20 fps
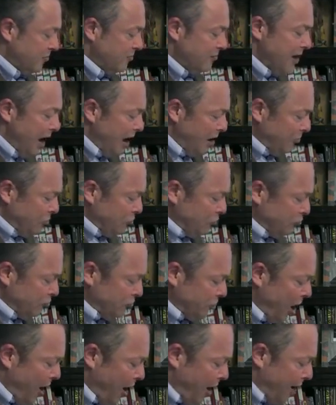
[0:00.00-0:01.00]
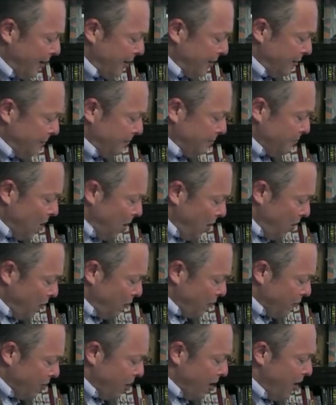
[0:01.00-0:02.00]
Now you die!
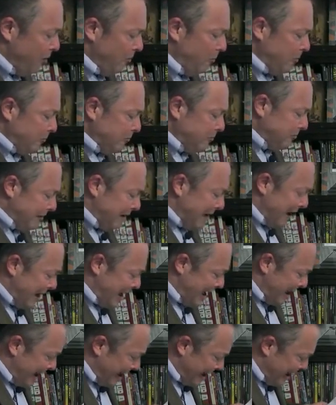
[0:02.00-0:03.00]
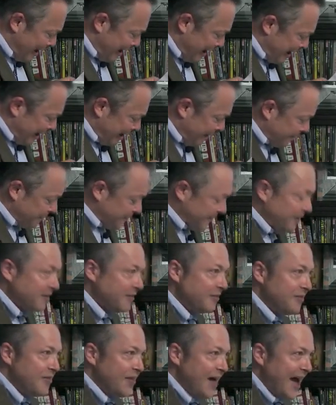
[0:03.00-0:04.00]
No, no! Ah!
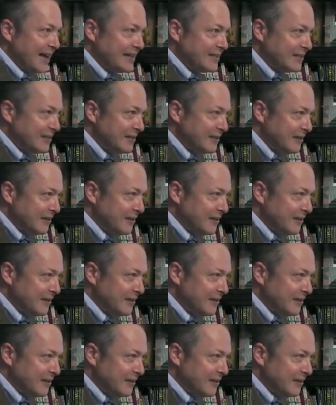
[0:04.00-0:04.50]
That,